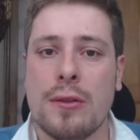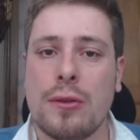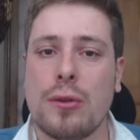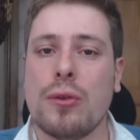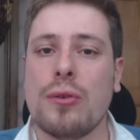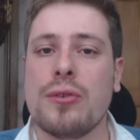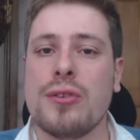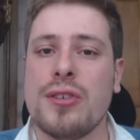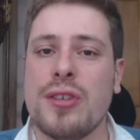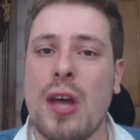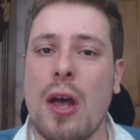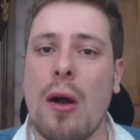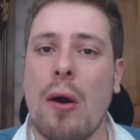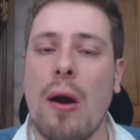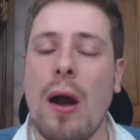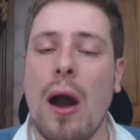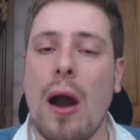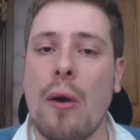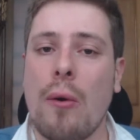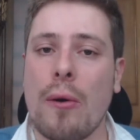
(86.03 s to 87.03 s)
to
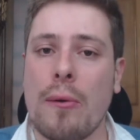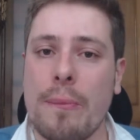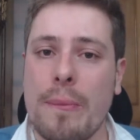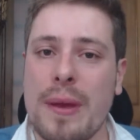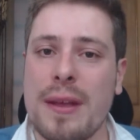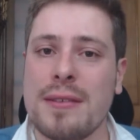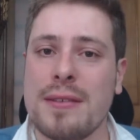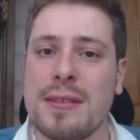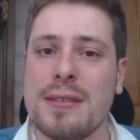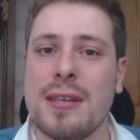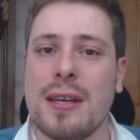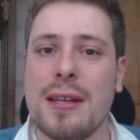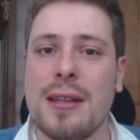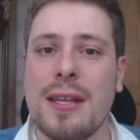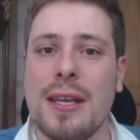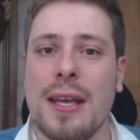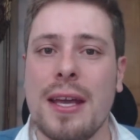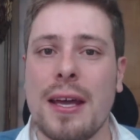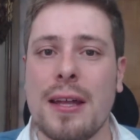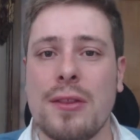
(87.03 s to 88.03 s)
sell our business
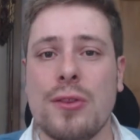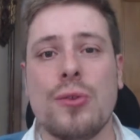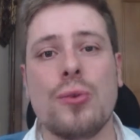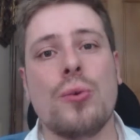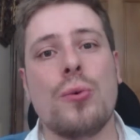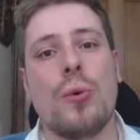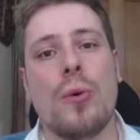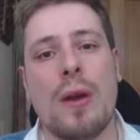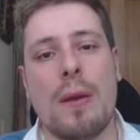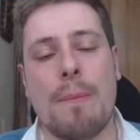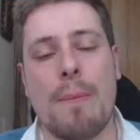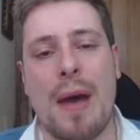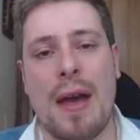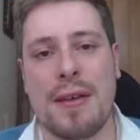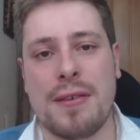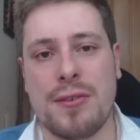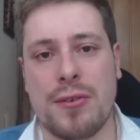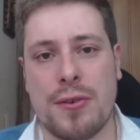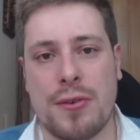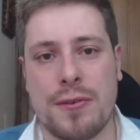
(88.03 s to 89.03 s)
idea to
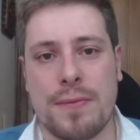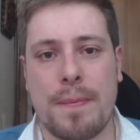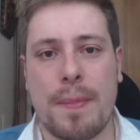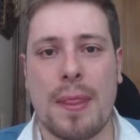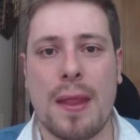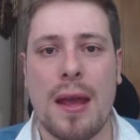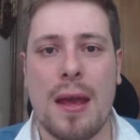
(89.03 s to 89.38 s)
investors.